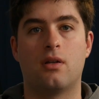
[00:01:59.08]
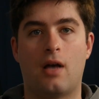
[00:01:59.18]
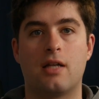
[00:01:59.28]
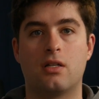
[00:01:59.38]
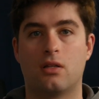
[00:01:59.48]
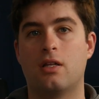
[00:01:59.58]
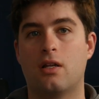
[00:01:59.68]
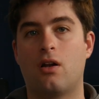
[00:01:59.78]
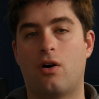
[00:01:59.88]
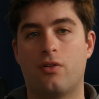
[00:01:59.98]
I
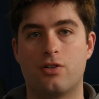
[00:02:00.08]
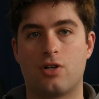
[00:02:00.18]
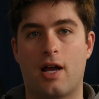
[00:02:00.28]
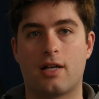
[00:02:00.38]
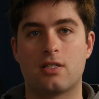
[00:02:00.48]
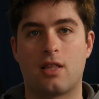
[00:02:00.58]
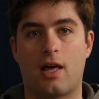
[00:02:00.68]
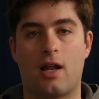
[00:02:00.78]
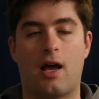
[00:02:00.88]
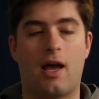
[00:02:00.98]
deleted all the tracks
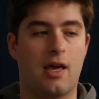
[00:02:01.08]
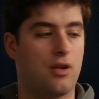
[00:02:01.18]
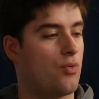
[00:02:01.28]
that I had